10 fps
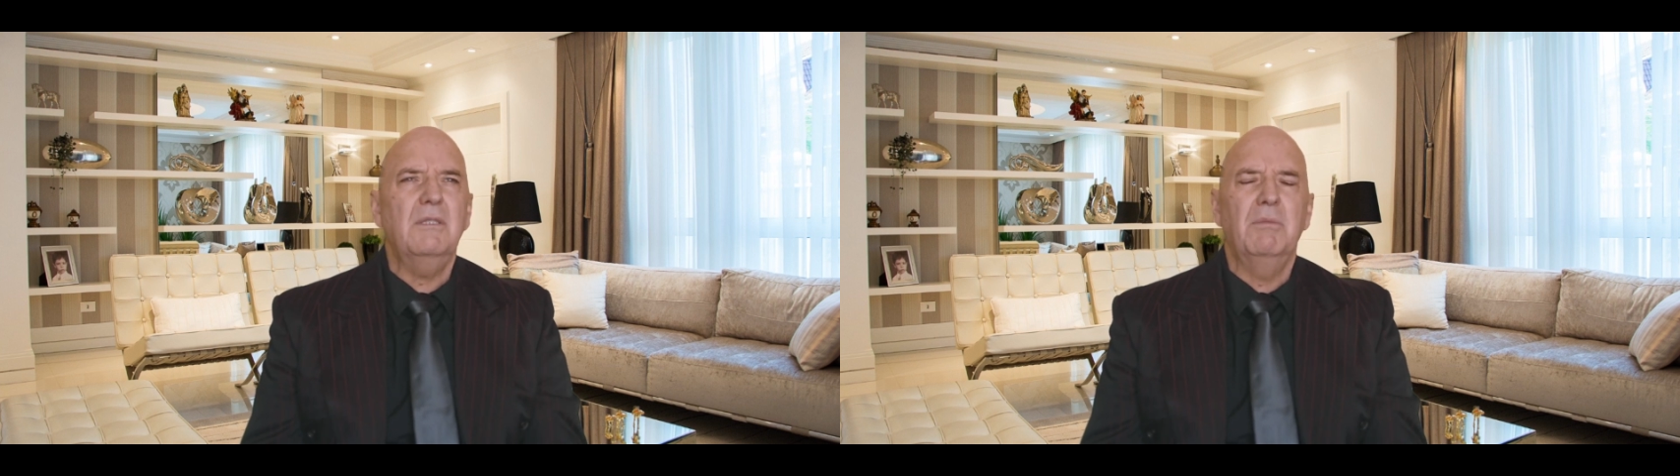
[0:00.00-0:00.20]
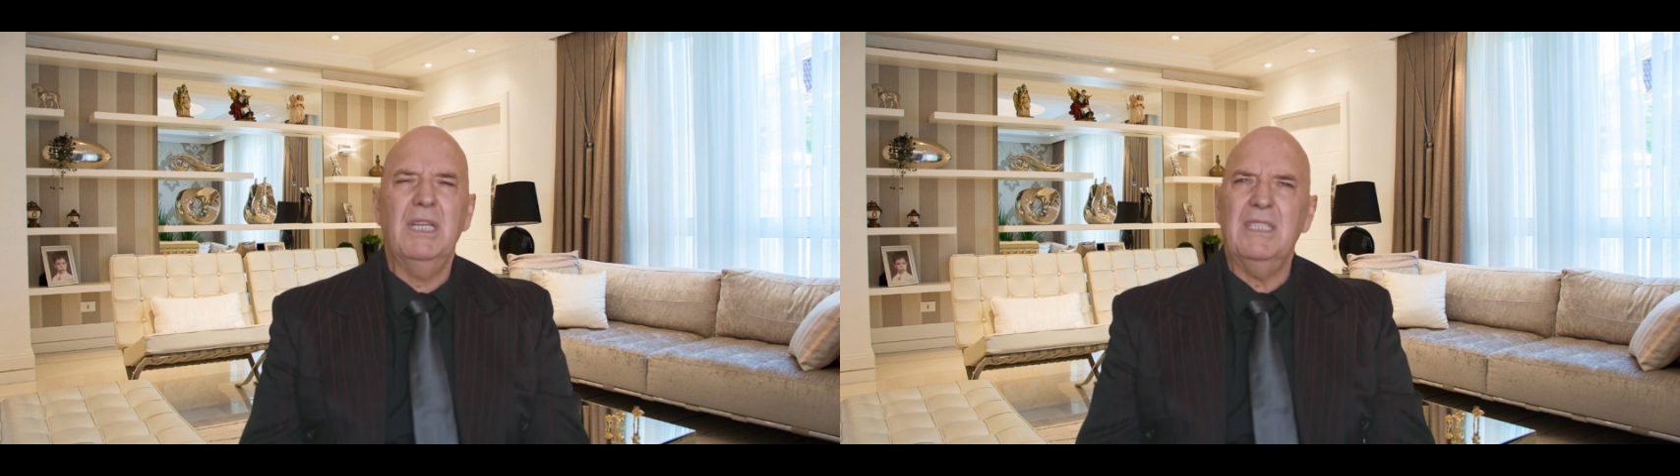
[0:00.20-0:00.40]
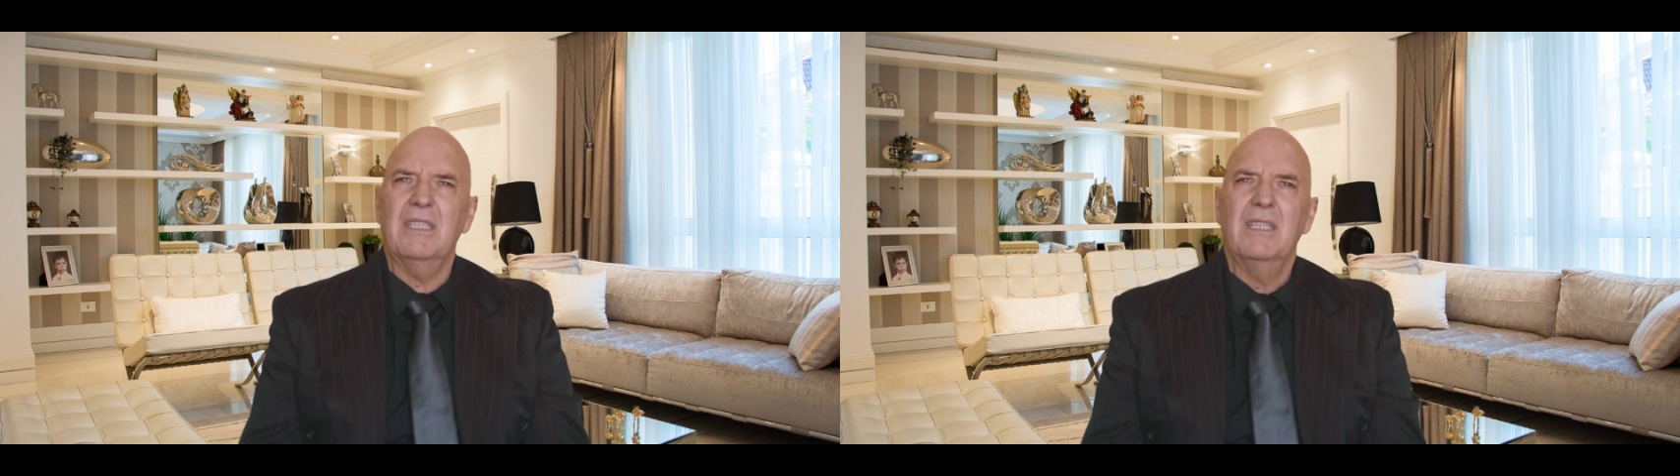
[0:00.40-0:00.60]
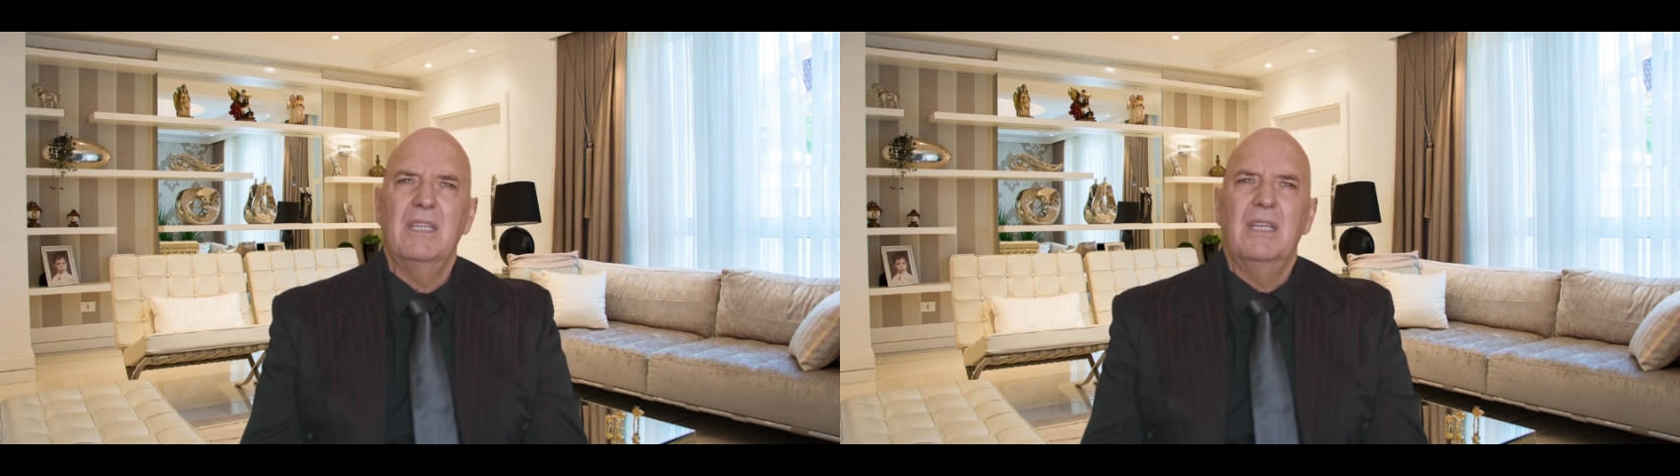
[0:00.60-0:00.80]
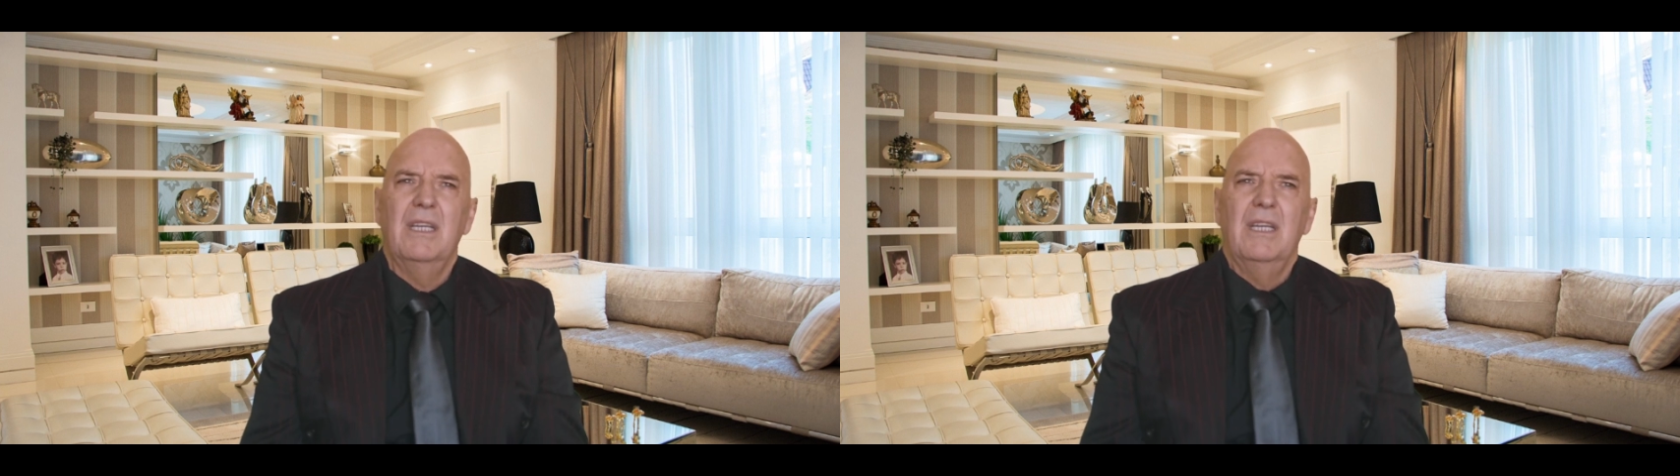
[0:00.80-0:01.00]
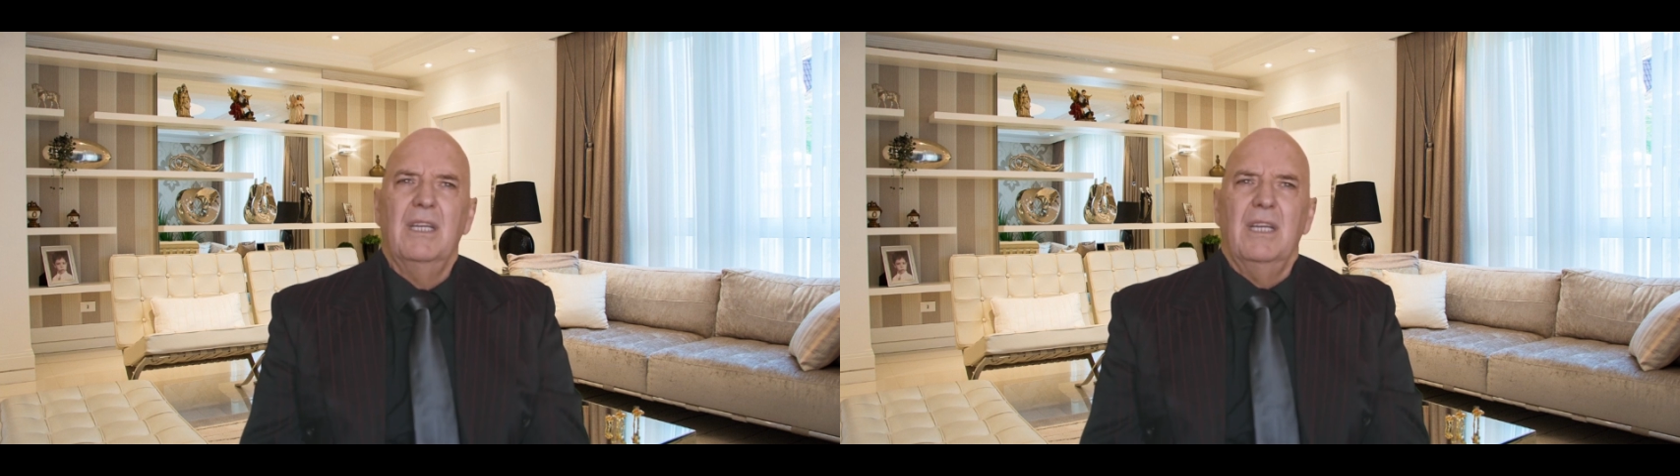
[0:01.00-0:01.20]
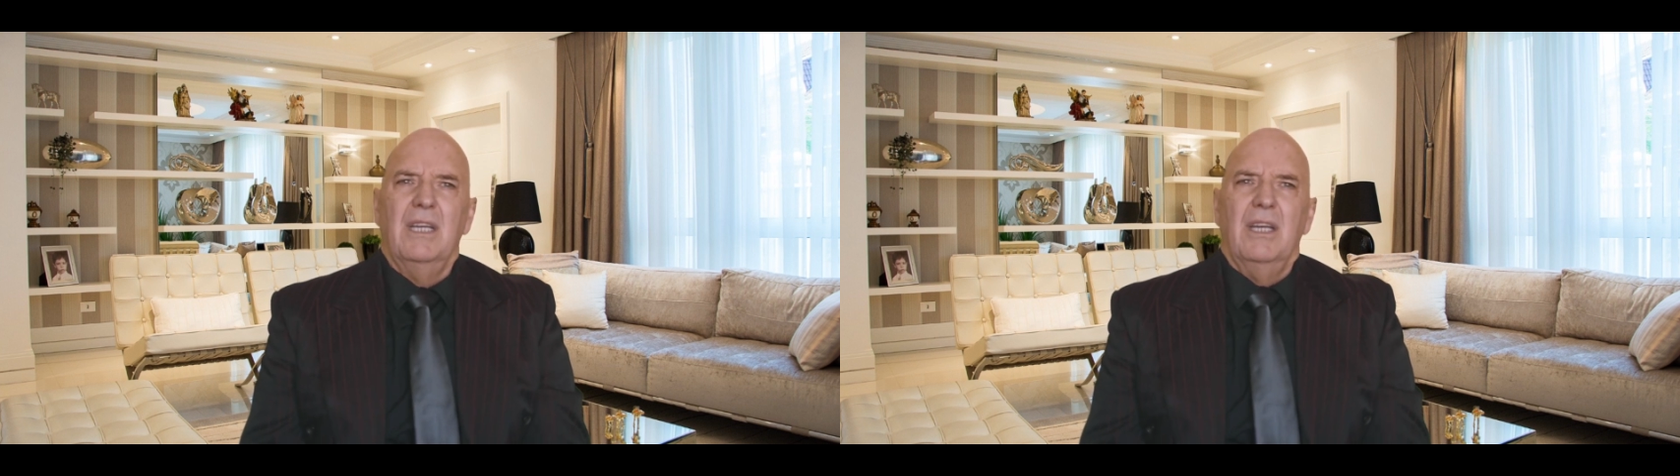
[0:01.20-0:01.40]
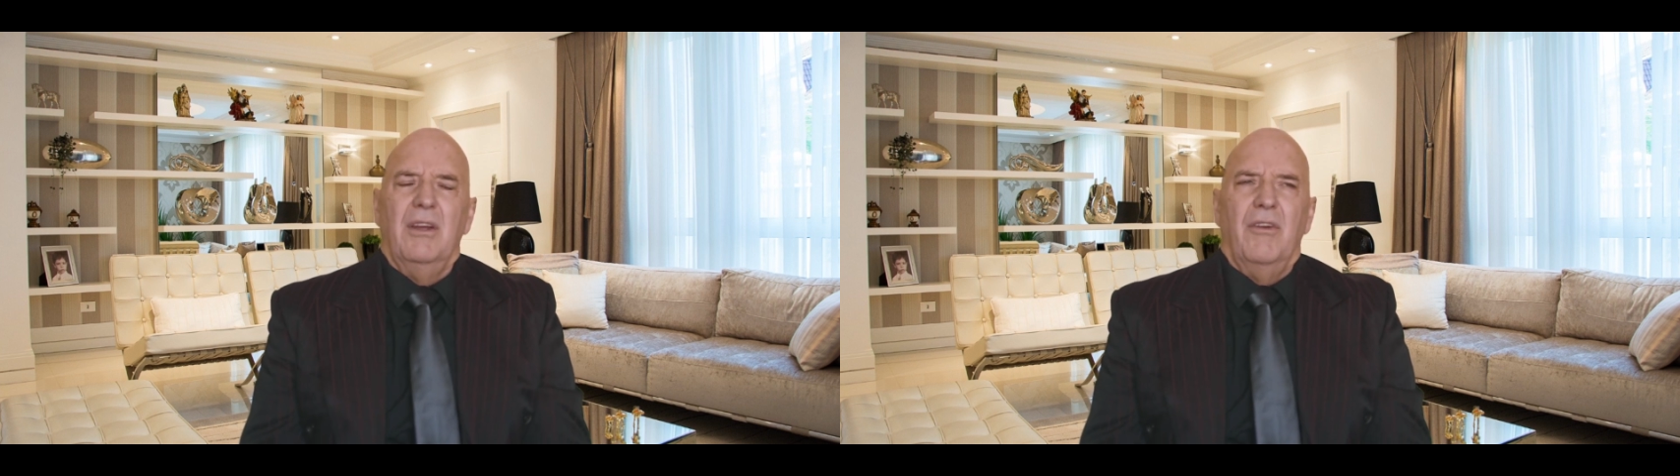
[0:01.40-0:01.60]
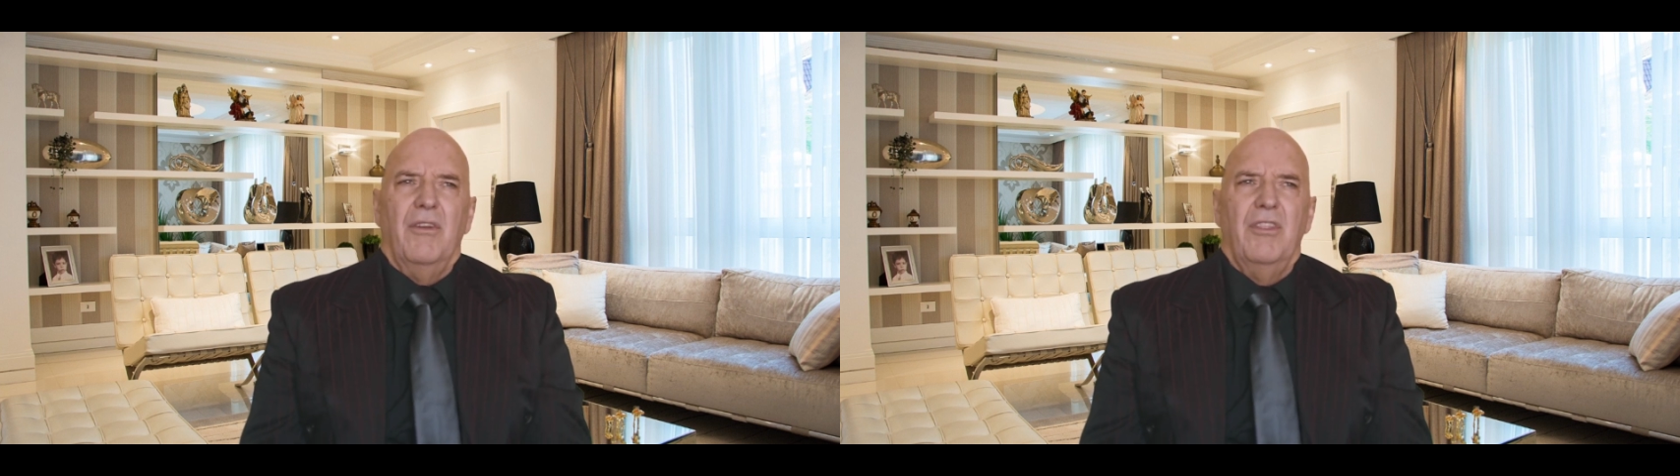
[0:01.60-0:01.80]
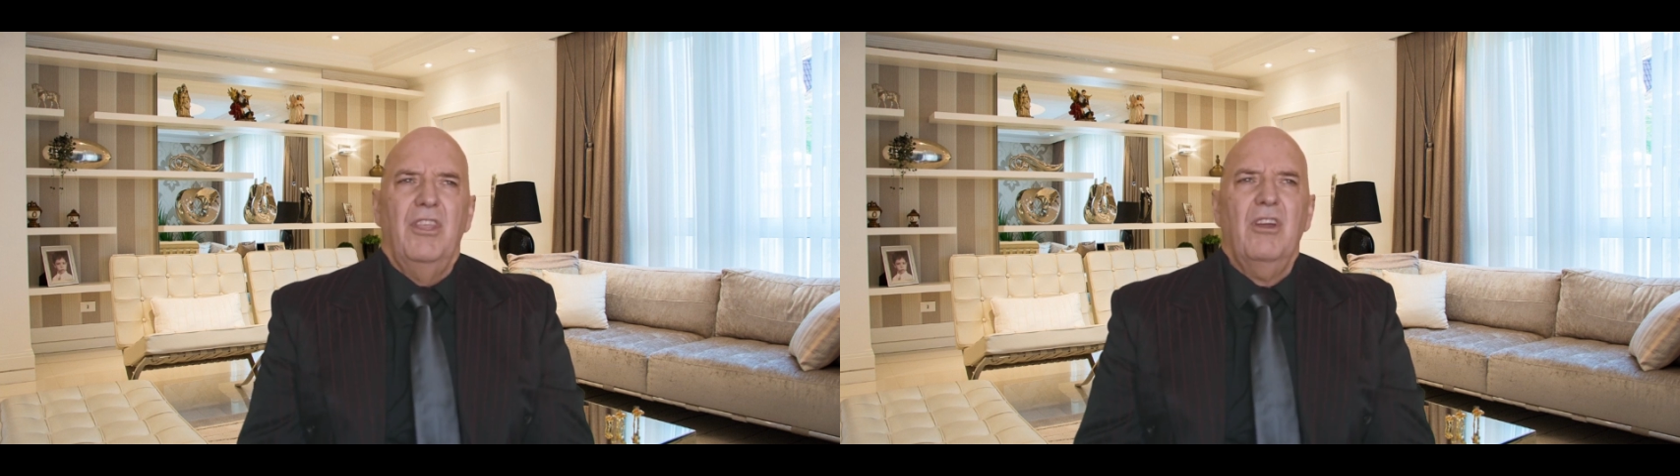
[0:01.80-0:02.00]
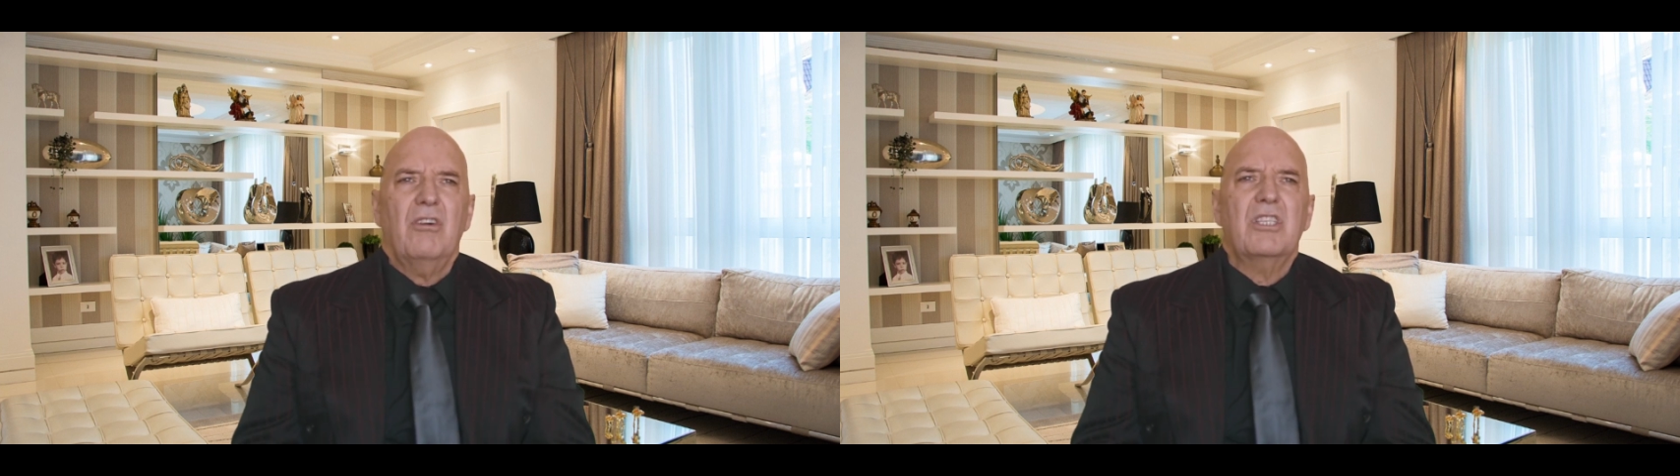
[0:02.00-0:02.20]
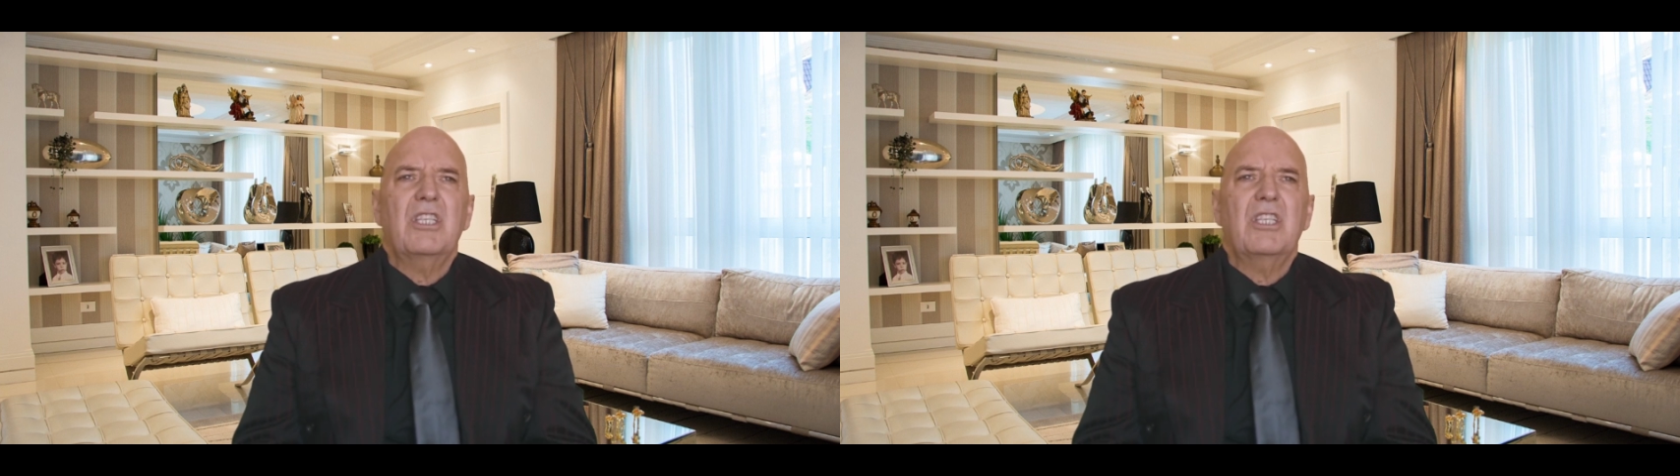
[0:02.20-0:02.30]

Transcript: But there are